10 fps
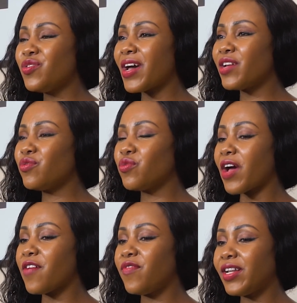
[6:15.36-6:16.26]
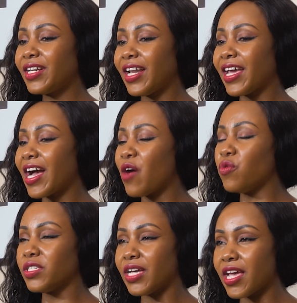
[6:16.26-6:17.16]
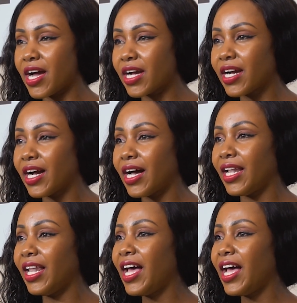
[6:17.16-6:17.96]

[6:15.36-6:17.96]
I don't know, I felt like I was a young girl.